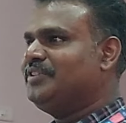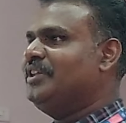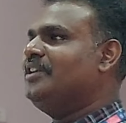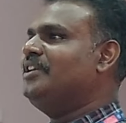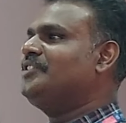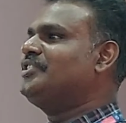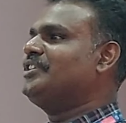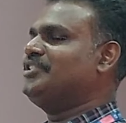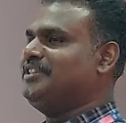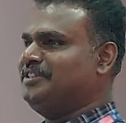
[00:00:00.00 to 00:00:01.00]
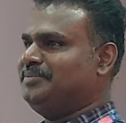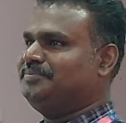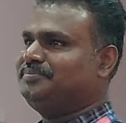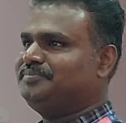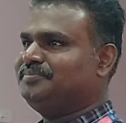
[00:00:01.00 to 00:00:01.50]
then discussion,
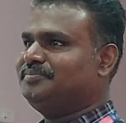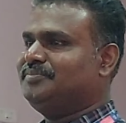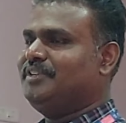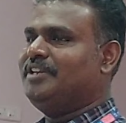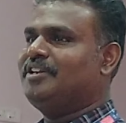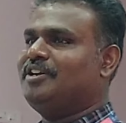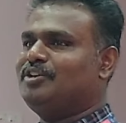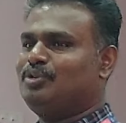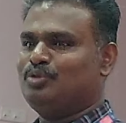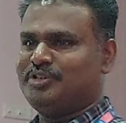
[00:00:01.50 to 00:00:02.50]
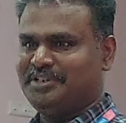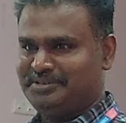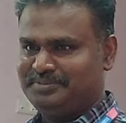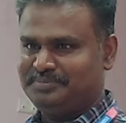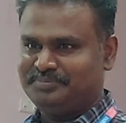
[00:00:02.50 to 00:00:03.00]
then
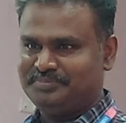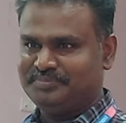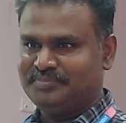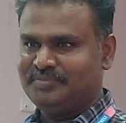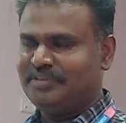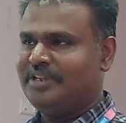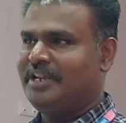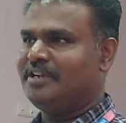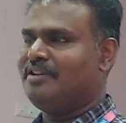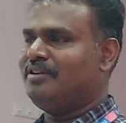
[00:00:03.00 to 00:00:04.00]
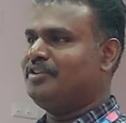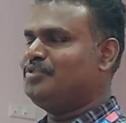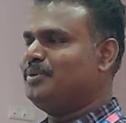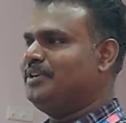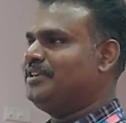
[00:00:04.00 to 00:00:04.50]
conclusion, then
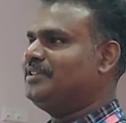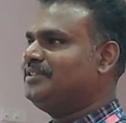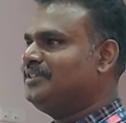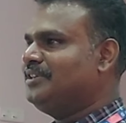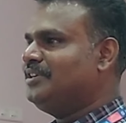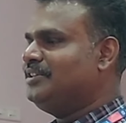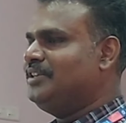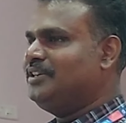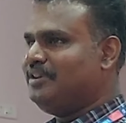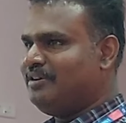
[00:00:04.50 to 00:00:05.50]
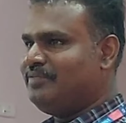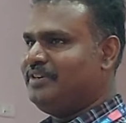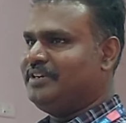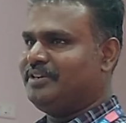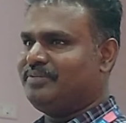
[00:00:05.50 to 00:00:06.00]
acknowledgement, then
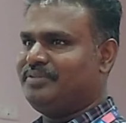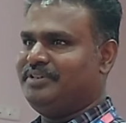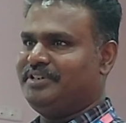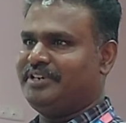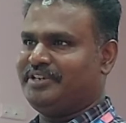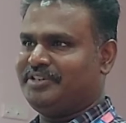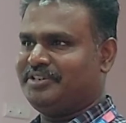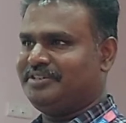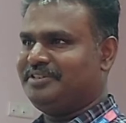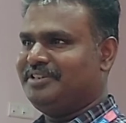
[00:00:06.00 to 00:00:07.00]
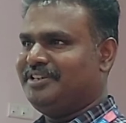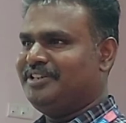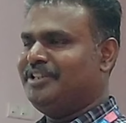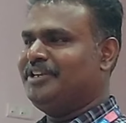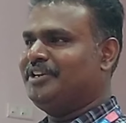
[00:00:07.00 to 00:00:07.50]
conflict of interest,
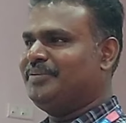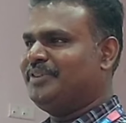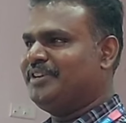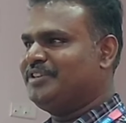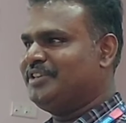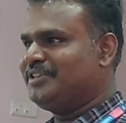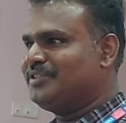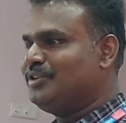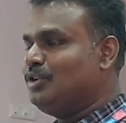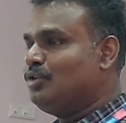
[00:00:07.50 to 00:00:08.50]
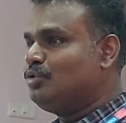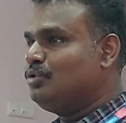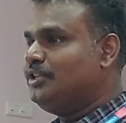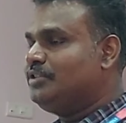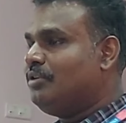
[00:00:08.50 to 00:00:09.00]
then references. So
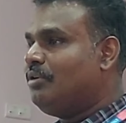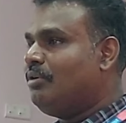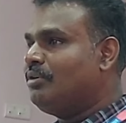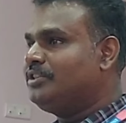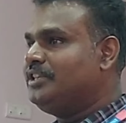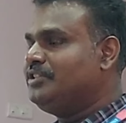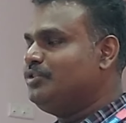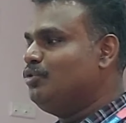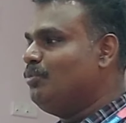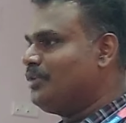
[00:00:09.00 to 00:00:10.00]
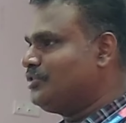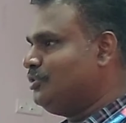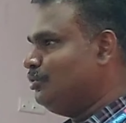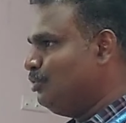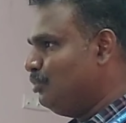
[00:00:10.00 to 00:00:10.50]
these all things you must
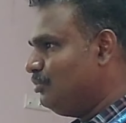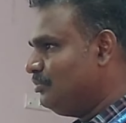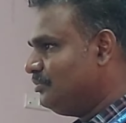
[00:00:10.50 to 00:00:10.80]
do